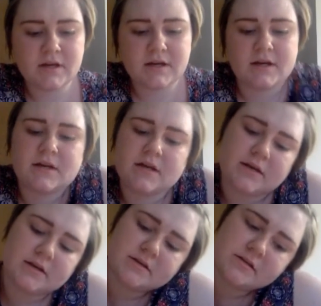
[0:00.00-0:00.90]
and
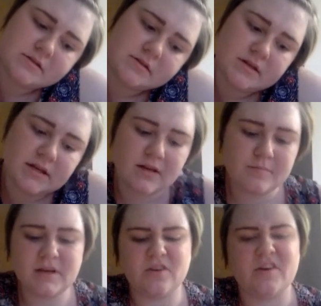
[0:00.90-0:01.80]
it, it
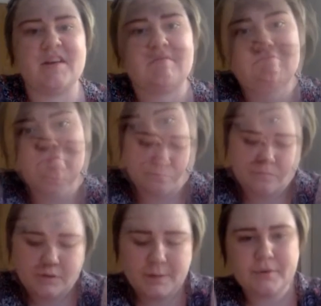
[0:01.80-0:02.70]
can be annoying.
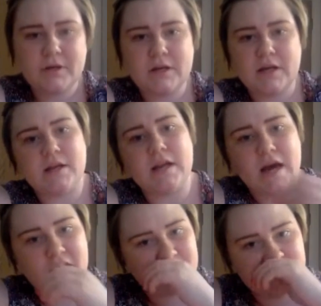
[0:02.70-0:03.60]
People
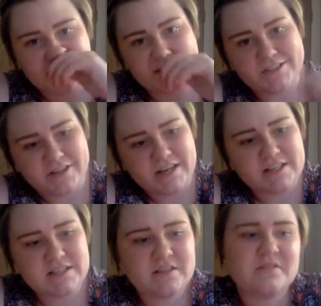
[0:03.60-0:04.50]
laugh at
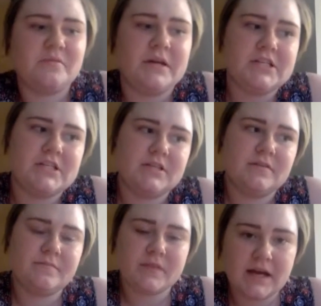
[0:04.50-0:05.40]
Tourette's, which
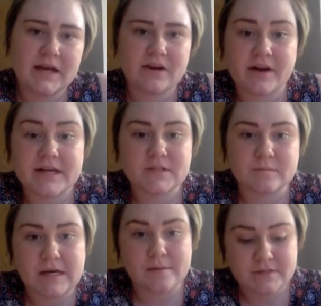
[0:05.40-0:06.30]
I agree,
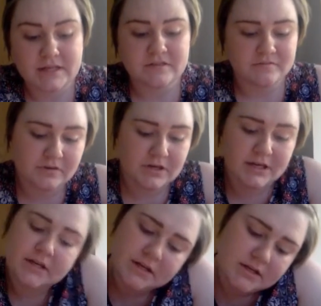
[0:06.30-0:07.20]
sometimes it is
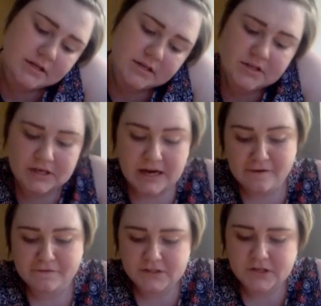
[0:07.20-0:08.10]
funny to
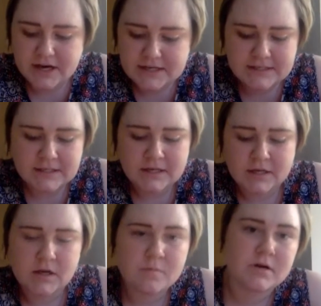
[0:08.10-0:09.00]
laugh at Tourette's,
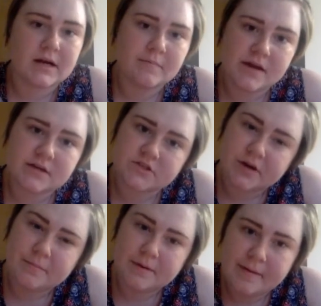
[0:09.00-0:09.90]
but it can be
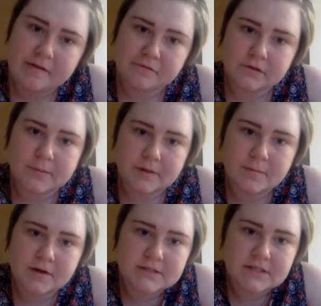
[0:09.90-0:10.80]
extremely painful for the
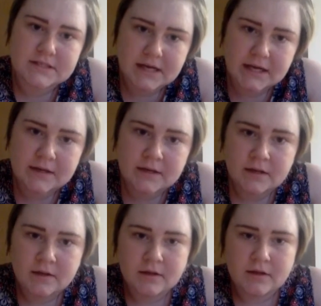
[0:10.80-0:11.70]
person taking.
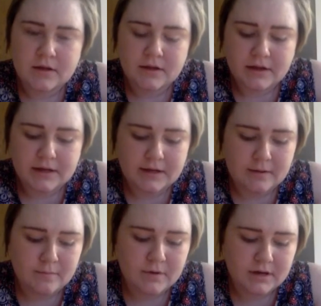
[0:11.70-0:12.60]

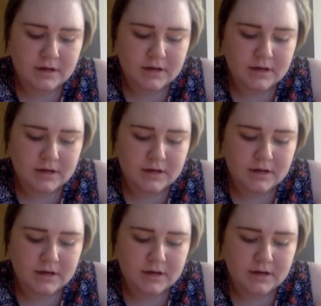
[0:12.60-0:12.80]
Um,